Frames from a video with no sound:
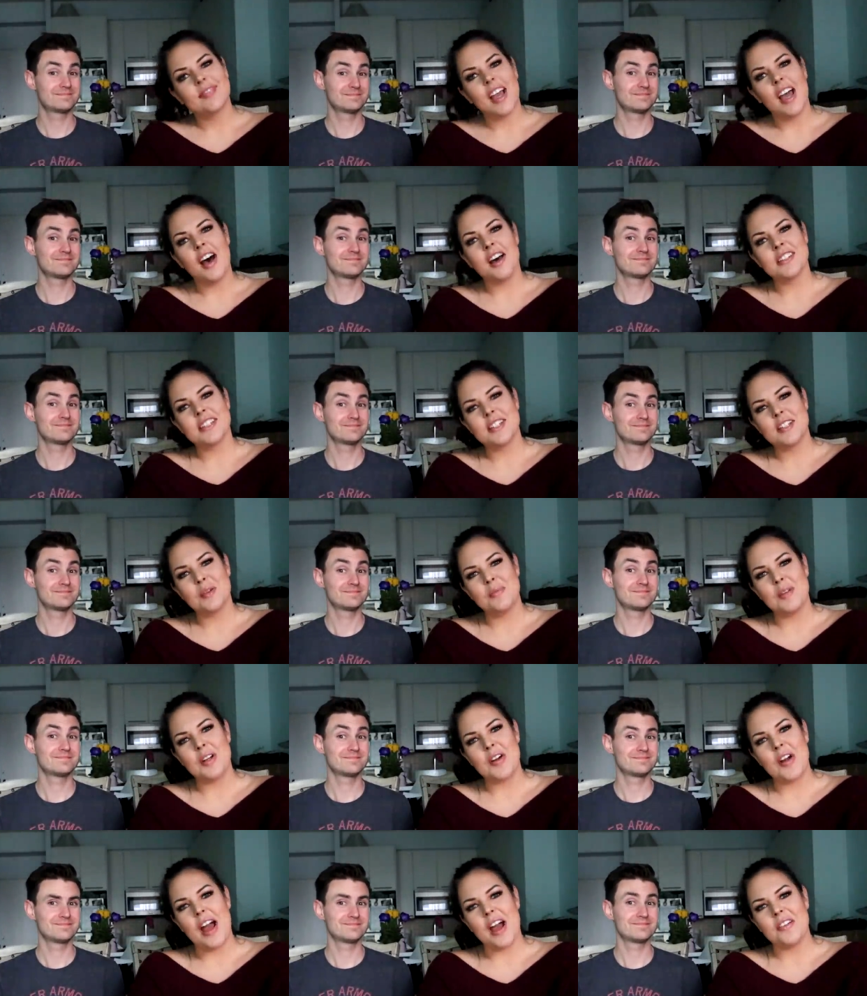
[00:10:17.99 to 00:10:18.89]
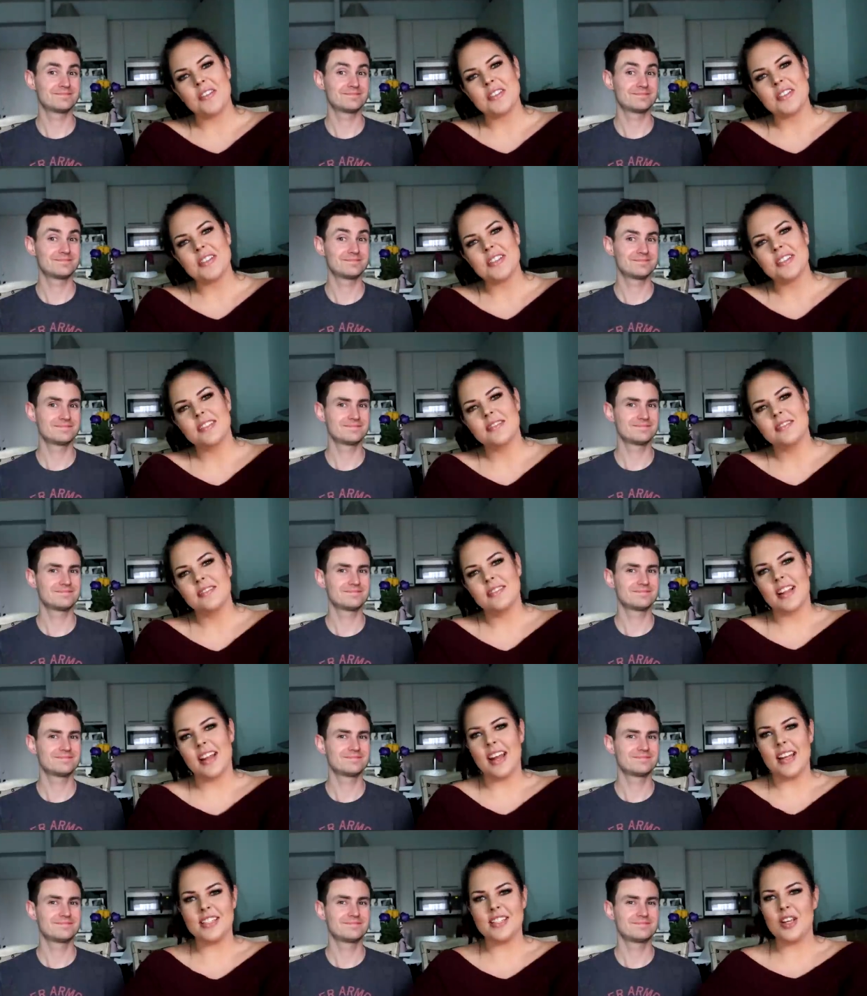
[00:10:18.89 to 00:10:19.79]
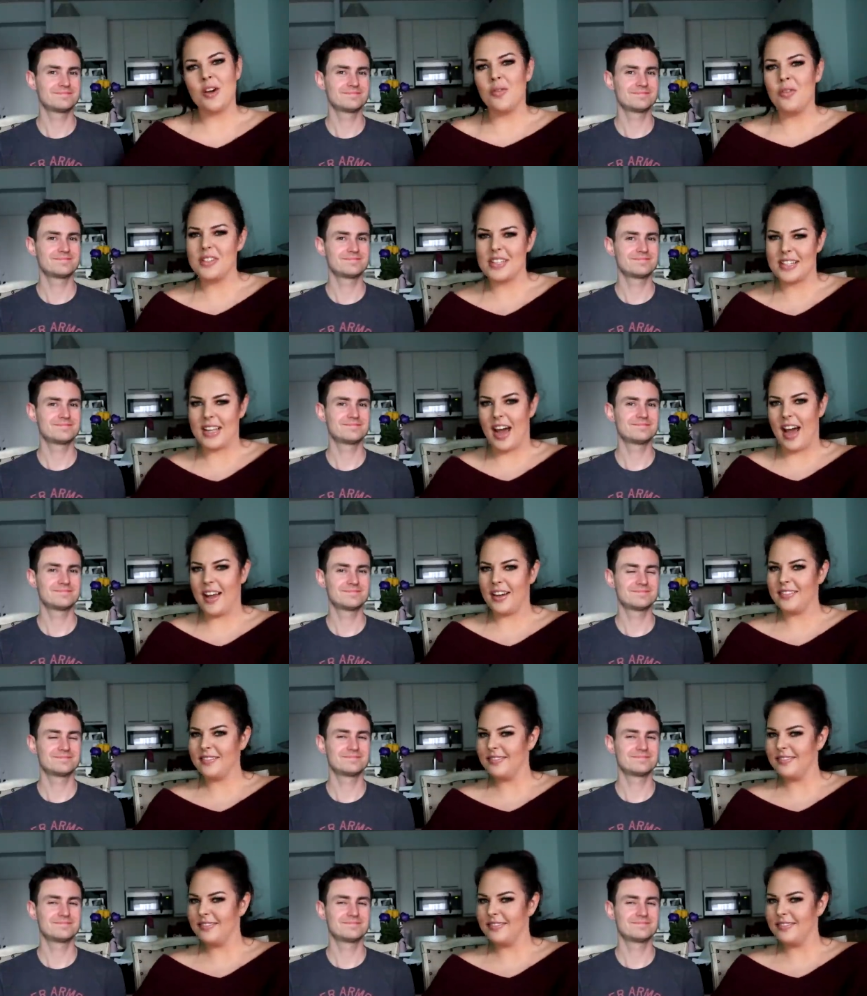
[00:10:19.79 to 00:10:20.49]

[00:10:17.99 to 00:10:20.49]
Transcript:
Speaker 1: I'll still be around. And so will Scott.